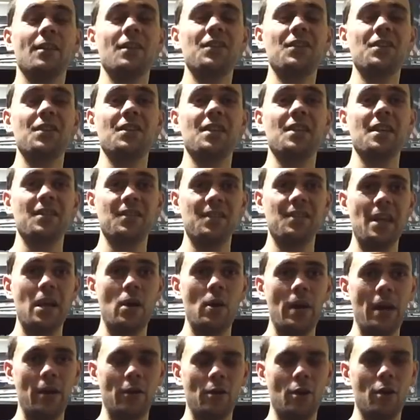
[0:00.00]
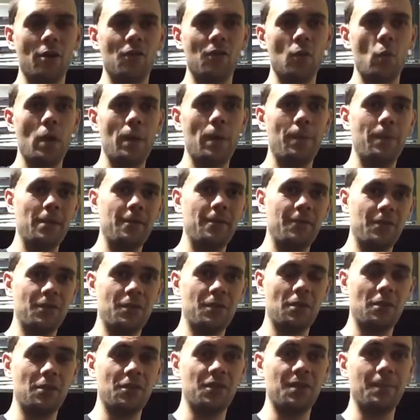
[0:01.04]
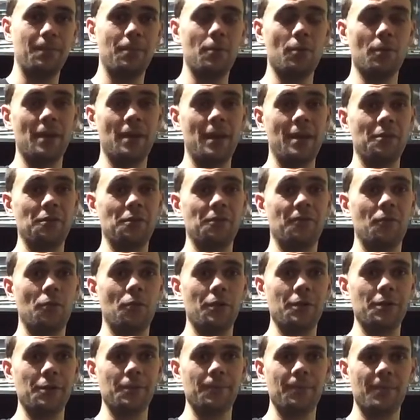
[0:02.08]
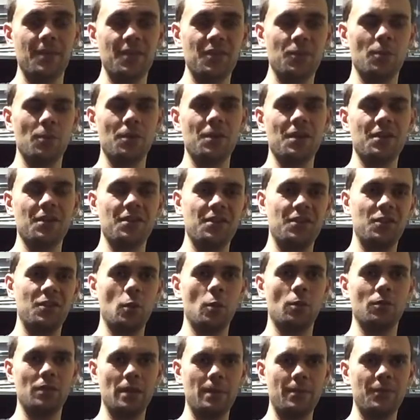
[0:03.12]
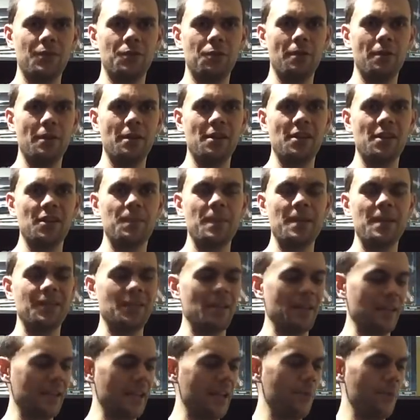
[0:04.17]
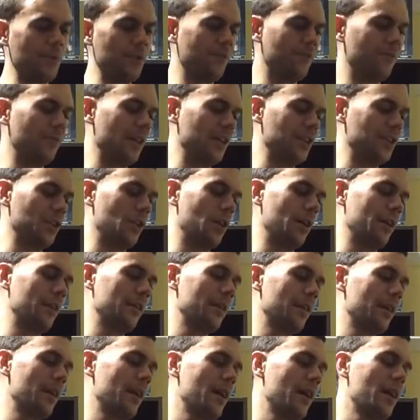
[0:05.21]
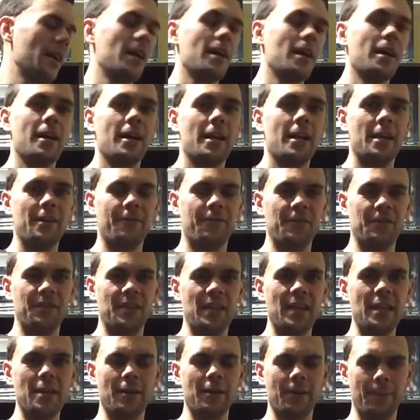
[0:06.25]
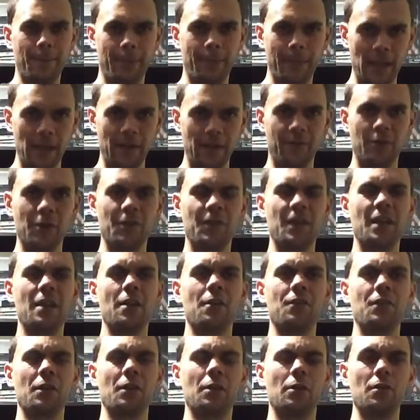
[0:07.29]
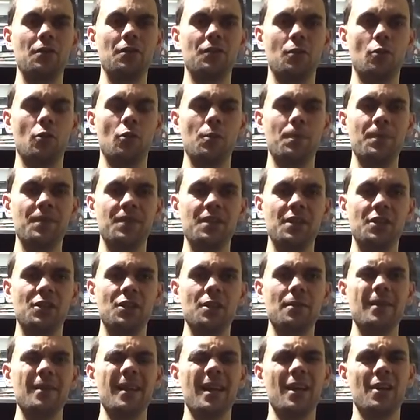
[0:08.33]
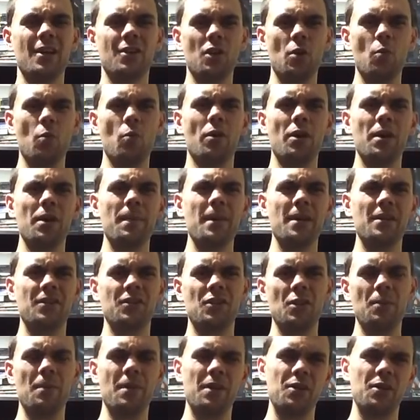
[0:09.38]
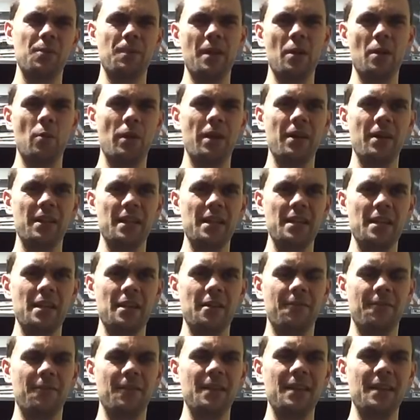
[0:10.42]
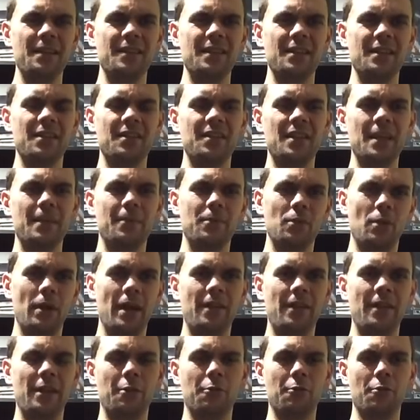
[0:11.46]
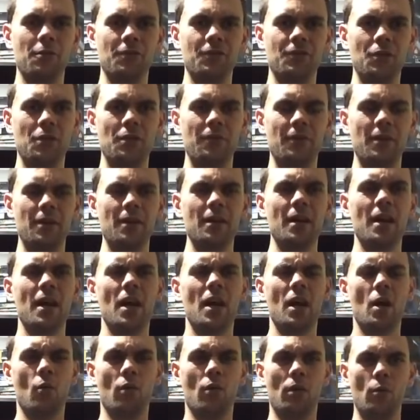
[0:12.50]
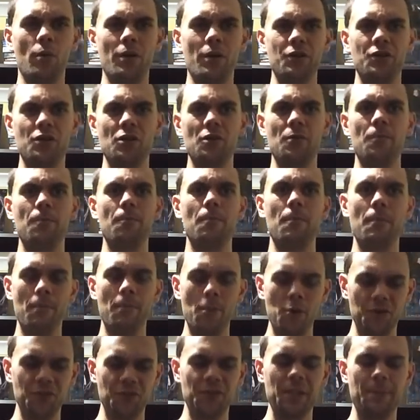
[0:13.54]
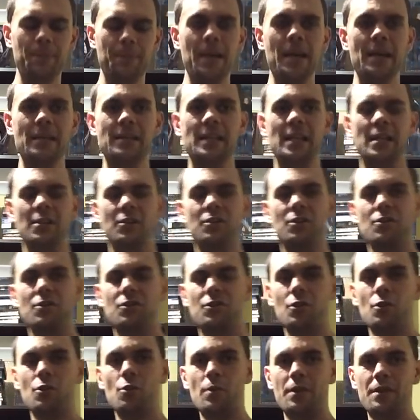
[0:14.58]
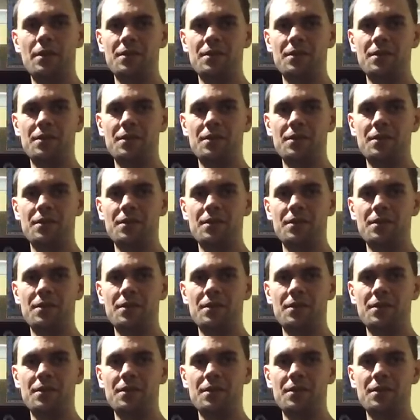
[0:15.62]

Let's discuss now how to hold the weapon if it's got a support handle for you. This one doesn't, so I'll demonstrate it as best I can with a flashlight. If it's here, and I've got the gun in the close quarter position, don't worry about so much about where the fingers intercept or how they cross over. What I want you to mostly pay attention to